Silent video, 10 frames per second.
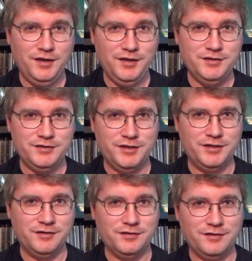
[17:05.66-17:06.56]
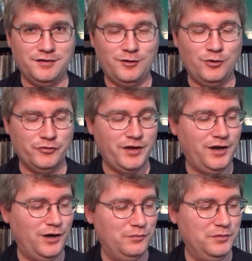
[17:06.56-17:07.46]
ending on the
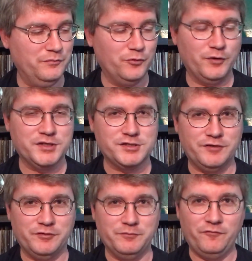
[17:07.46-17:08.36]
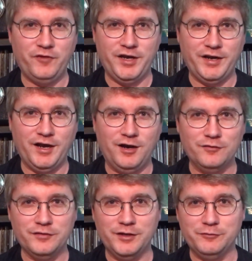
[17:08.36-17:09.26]
album. The rest of them fade
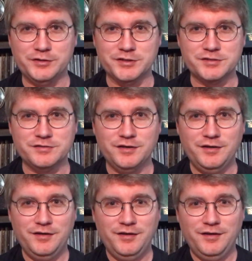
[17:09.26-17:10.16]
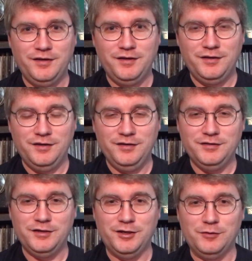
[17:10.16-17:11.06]
out. They would just,
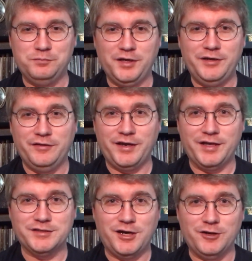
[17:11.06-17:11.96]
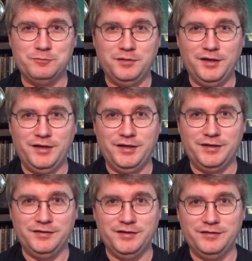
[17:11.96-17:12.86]
play till they got tired of
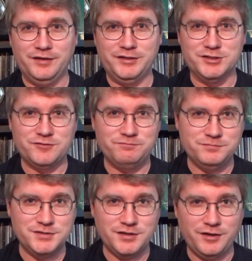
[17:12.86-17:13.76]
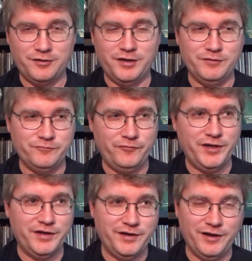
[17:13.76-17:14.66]
playing, and then they just say, okay,
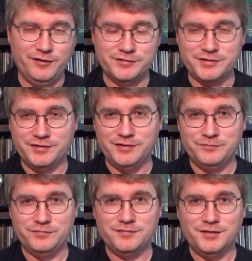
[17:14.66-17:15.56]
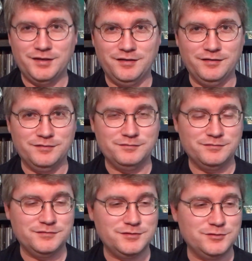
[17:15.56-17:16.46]
fade it out
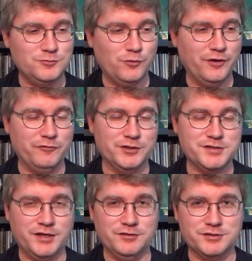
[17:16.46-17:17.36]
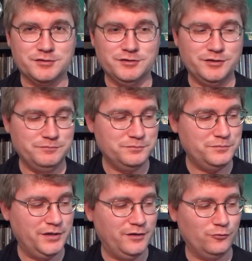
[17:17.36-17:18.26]
to wherever it sounds good.
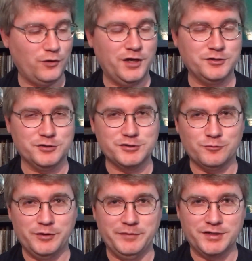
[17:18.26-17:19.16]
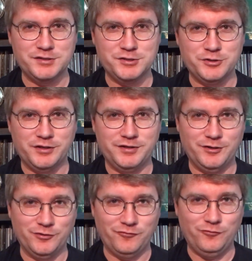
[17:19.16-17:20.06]
But on Roger's remixes, you get to
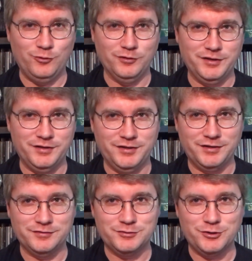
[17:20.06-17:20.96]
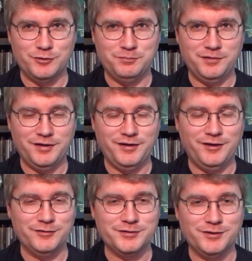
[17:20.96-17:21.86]
hear the full ending to the play
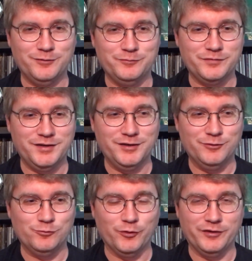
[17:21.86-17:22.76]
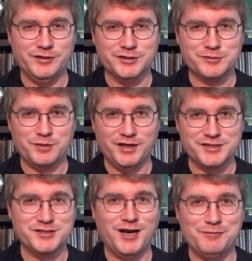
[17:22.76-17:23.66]
out, where they just kind of
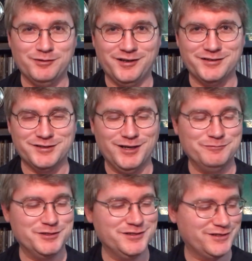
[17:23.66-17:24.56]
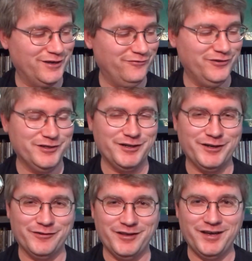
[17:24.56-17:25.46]
stop a lot of times, and it's kind of fun to
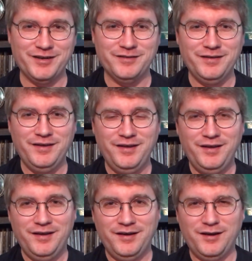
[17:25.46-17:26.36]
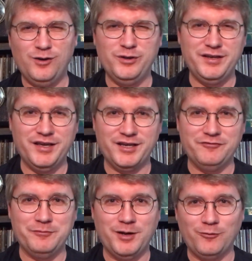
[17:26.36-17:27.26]
hear that. Only
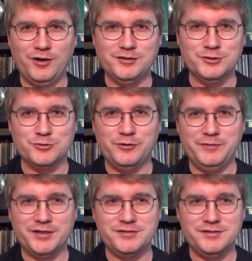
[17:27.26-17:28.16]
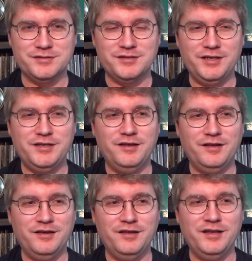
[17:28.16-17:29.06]
negative about Roger's remixes, he,
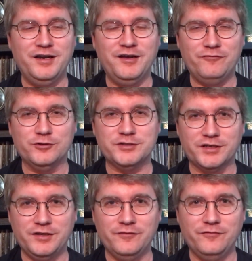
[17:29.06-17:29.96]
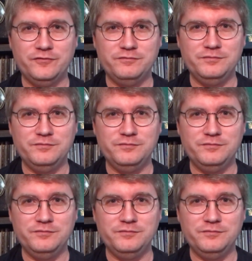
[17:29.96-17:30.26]
in an effort to give